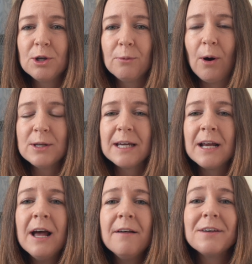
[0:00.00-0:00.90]
your deposit,
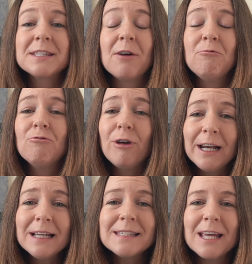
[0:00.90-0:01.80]
this can
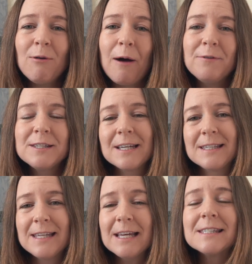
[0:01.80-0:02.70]
really set you up for
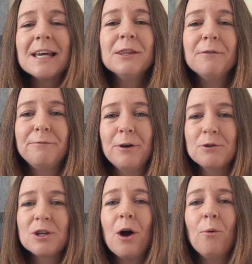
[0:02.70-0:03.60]
success in the
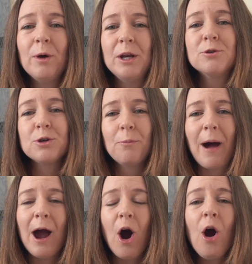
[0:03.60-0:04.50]
future when you do
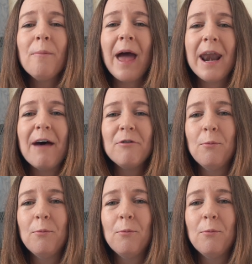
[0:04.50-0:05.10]
buy a home and have a